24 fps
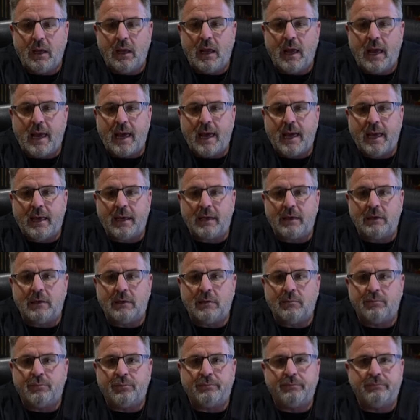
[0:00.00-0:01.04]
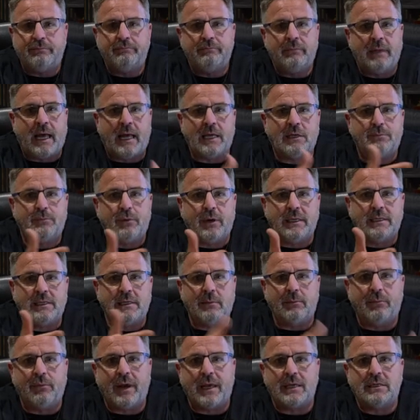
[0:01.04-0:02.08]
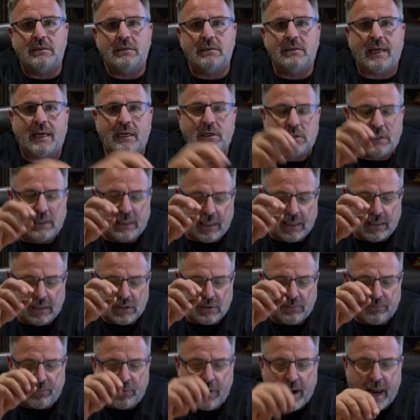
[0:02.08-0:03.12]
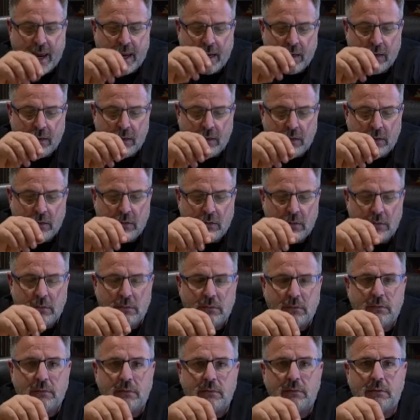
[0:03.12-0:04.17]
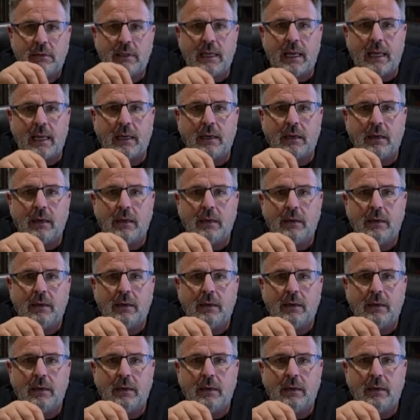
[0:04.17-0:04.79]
and large printing presses actually spray the ink,